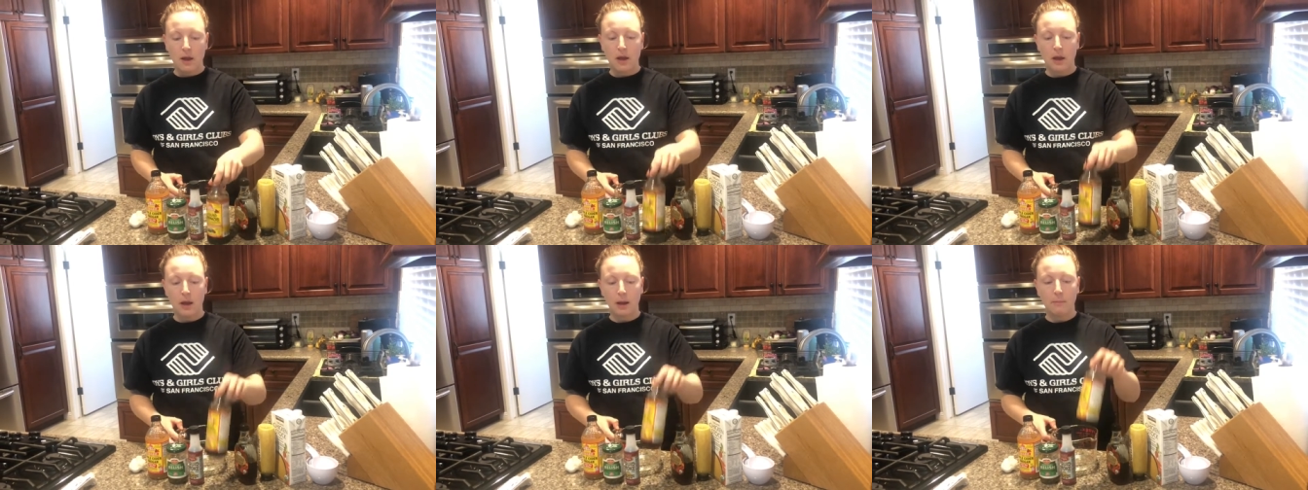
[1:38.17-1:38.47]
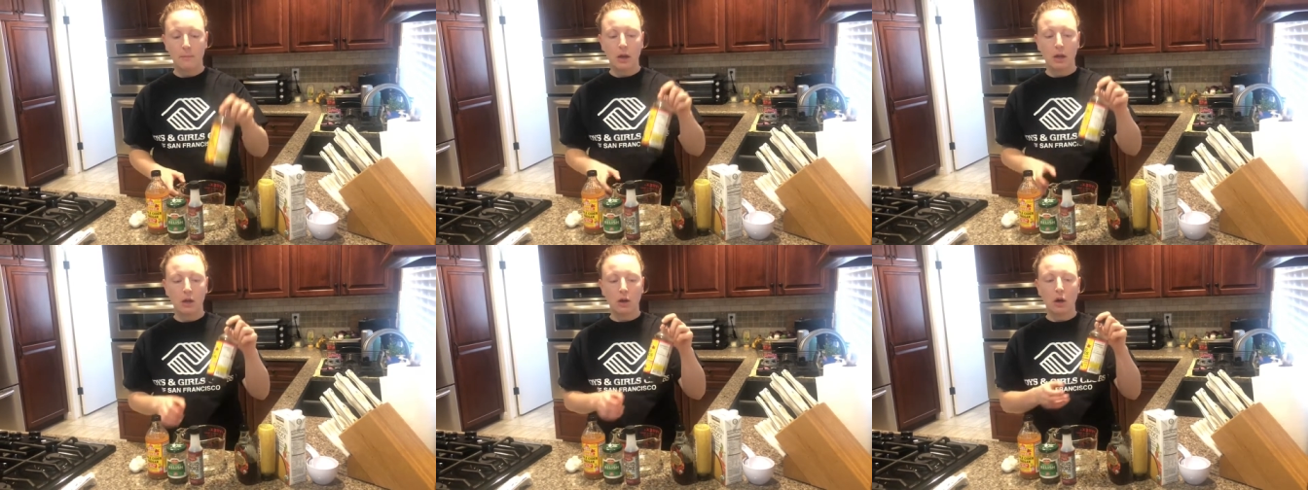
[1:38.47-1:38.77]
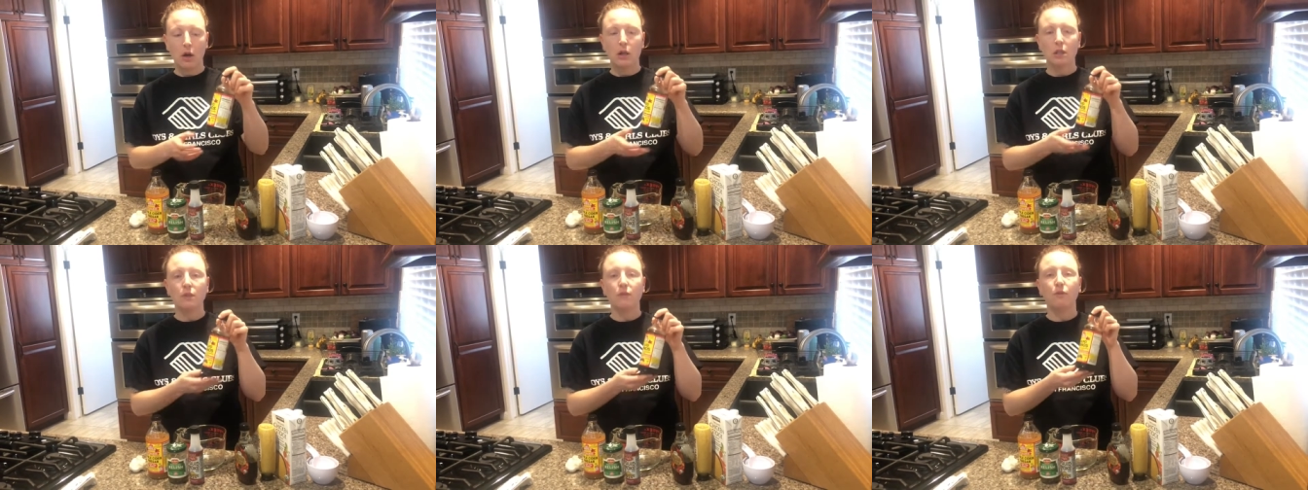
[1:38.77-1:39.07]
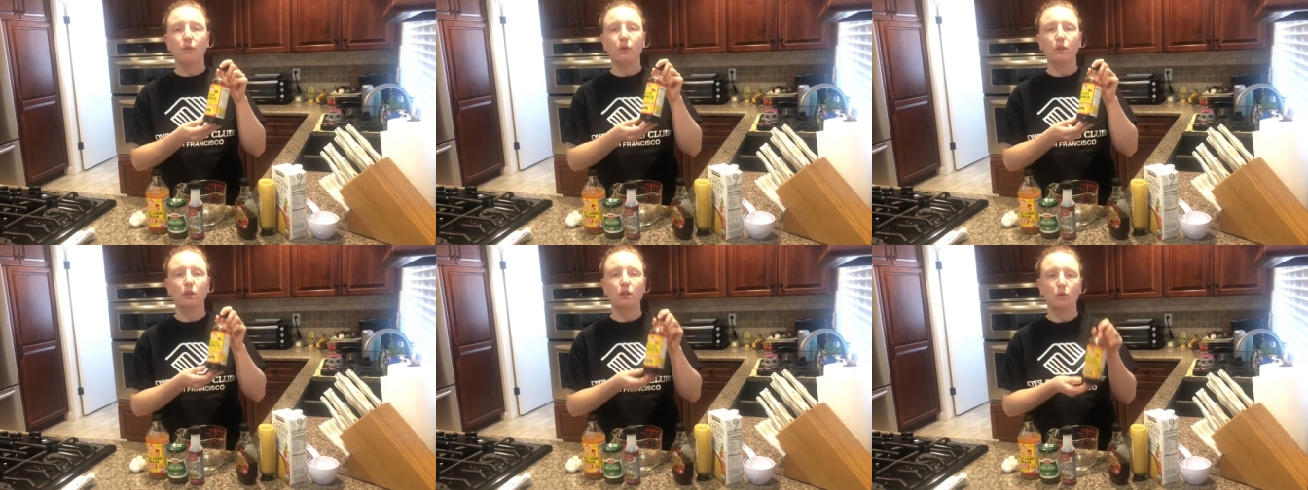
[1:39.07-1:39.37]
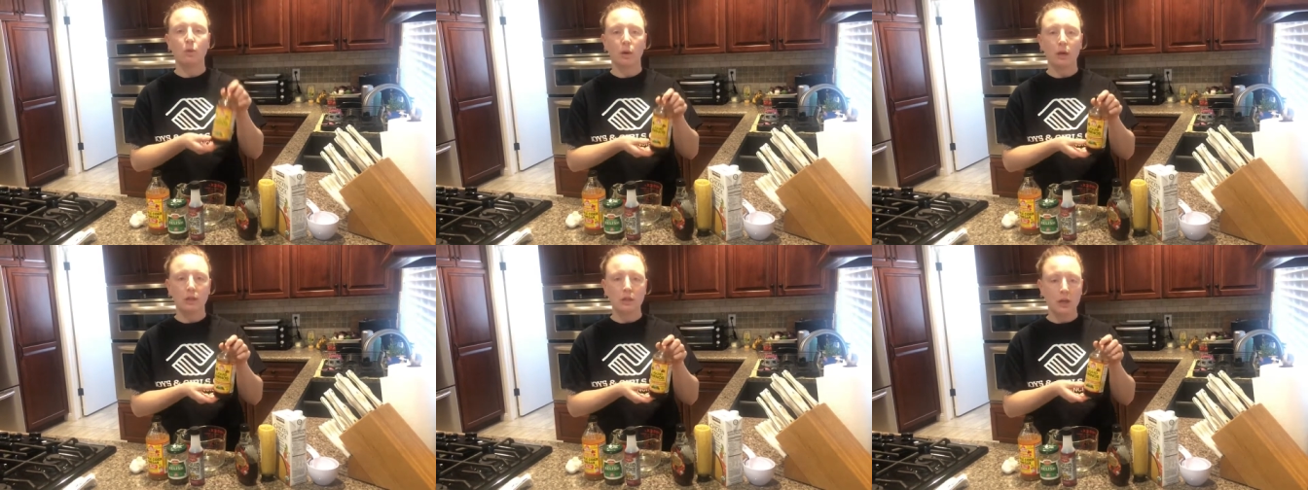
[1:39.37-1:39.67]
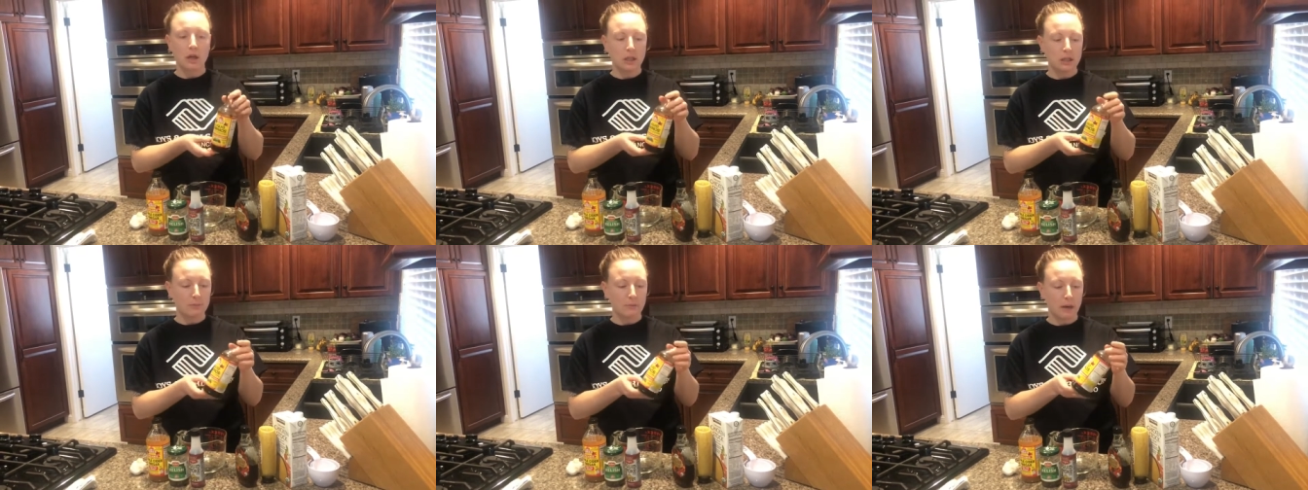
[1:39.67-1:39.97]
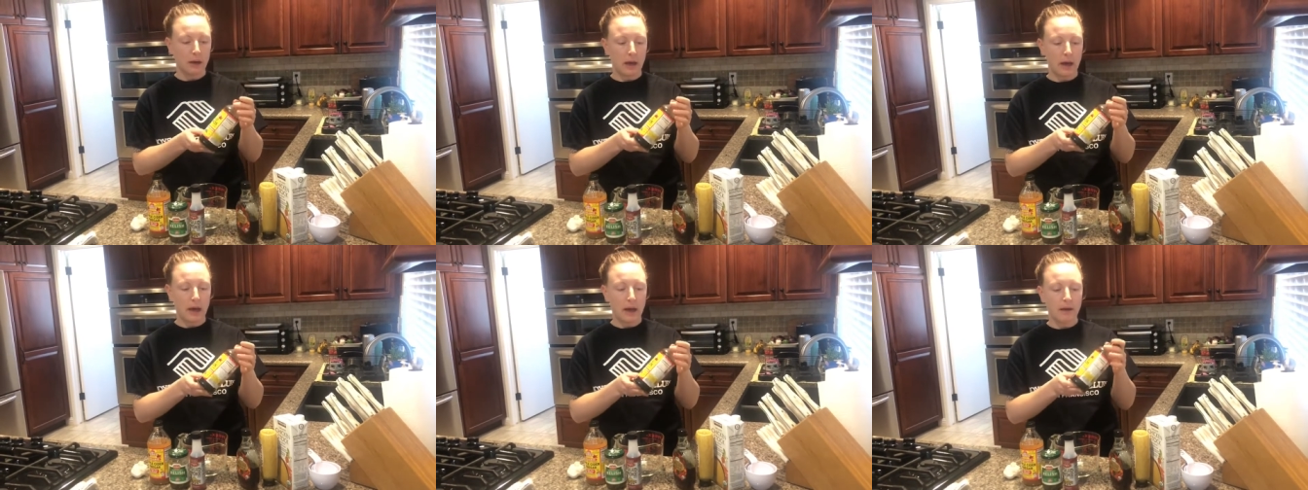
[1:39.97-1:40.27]
It calls for soy sauce,
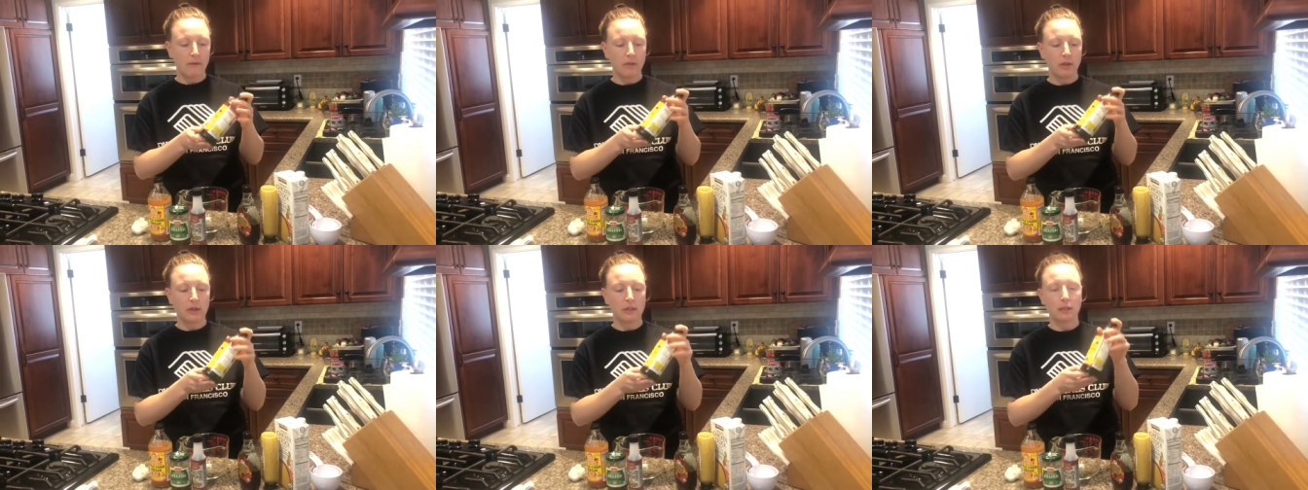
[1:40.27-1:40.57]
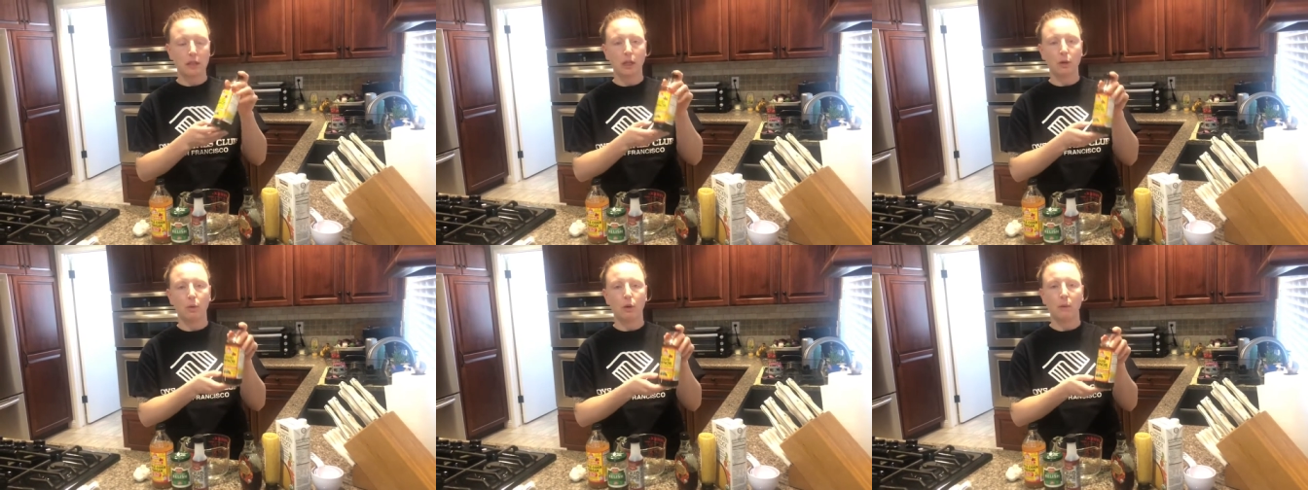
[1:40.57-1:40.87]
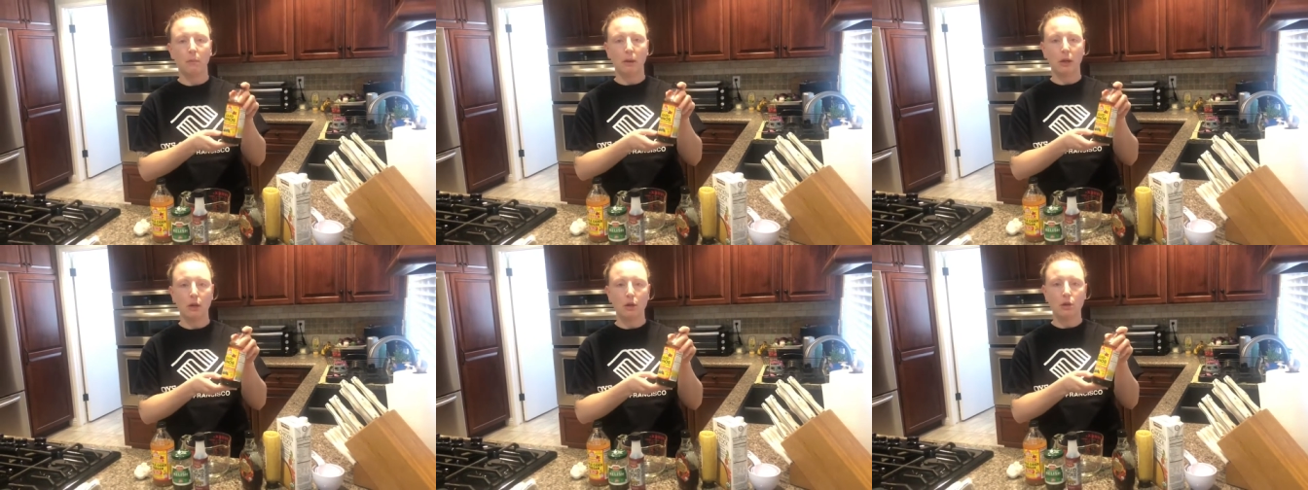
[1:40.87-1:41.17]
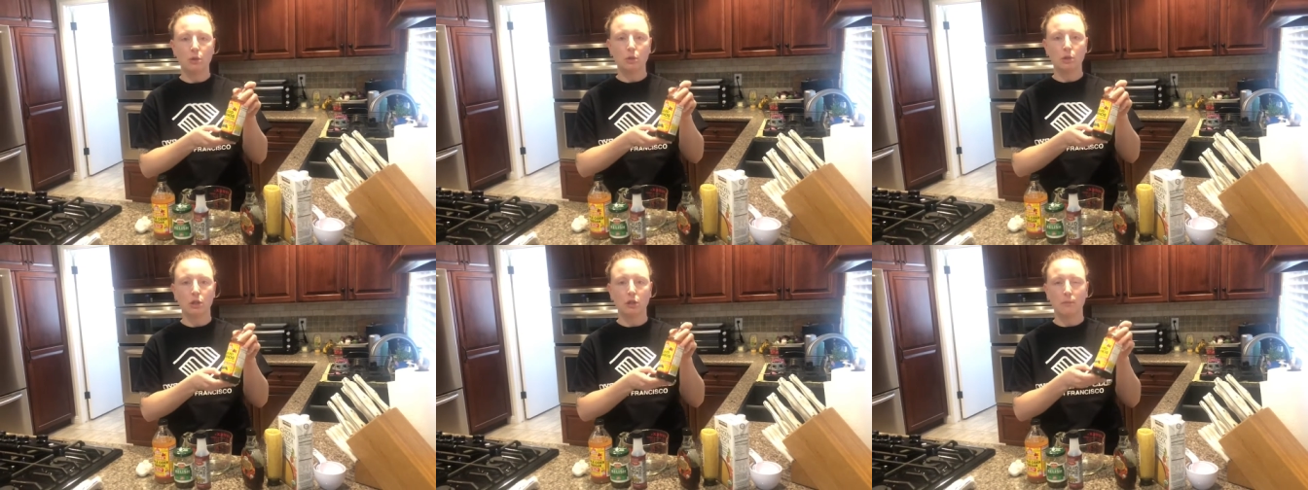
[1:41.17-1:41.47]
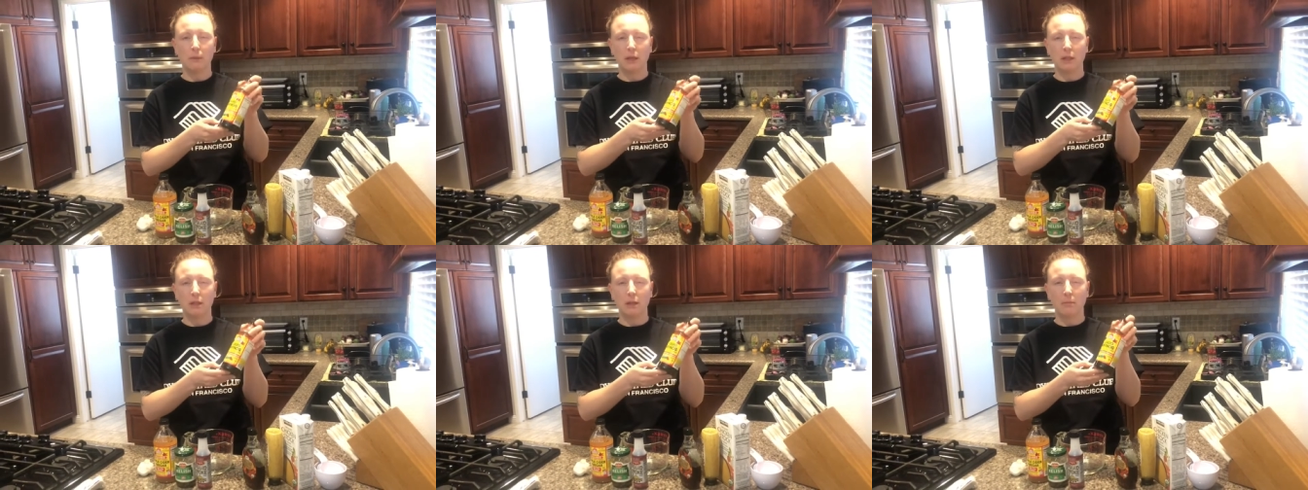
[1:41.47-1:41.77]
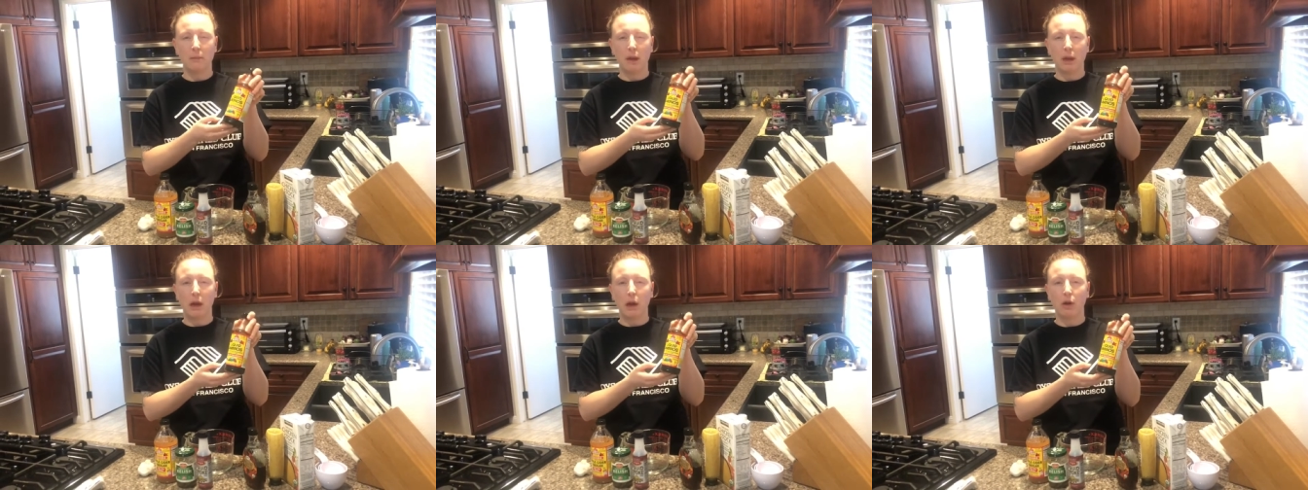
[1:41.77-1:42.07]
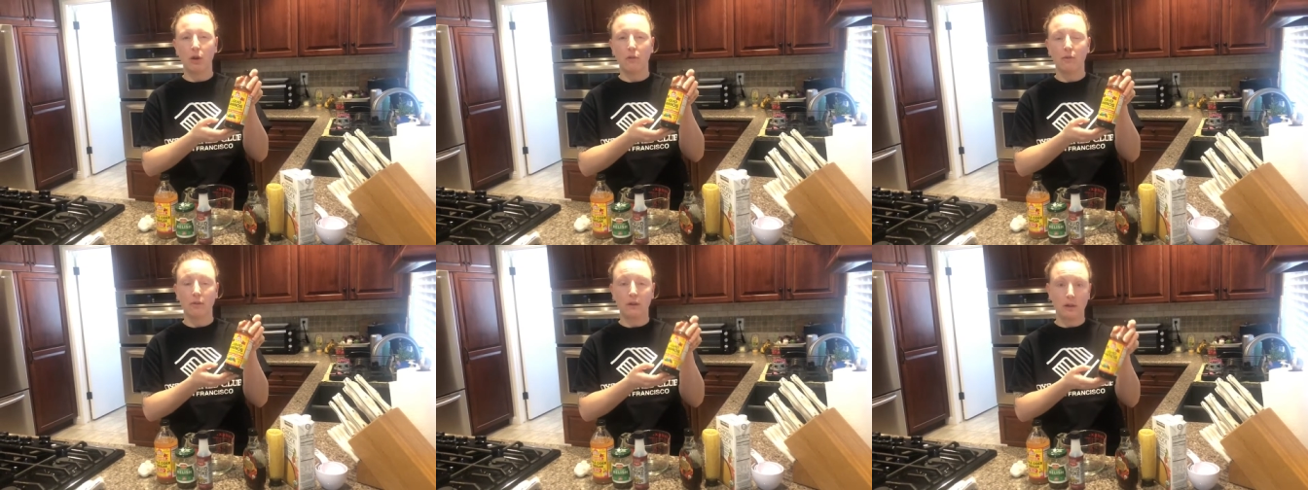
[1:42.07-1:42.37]
but I have this liquid aminos, which is basically made out
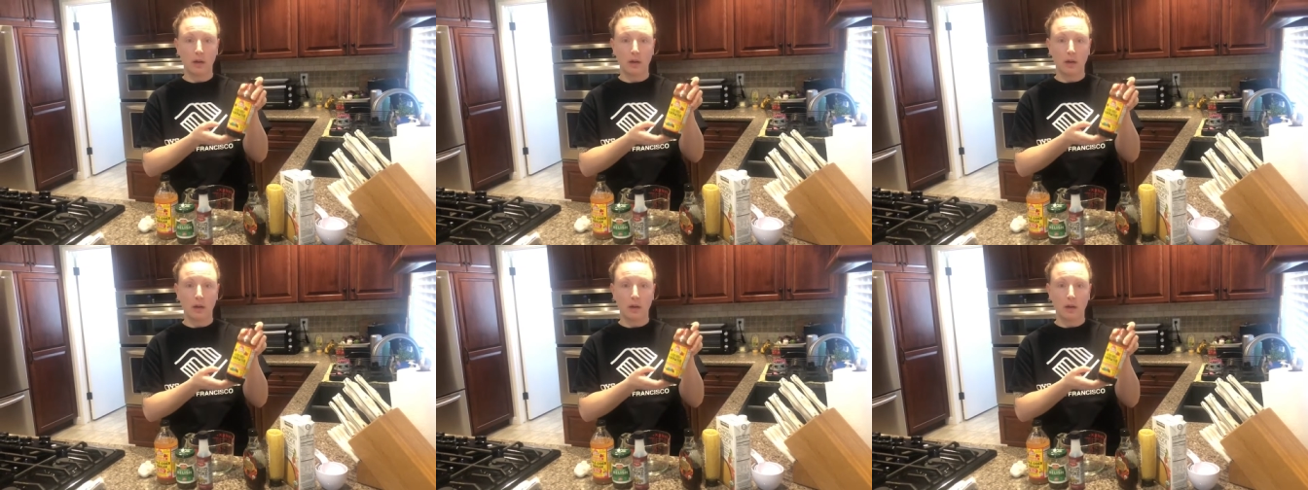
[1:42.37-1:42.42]
of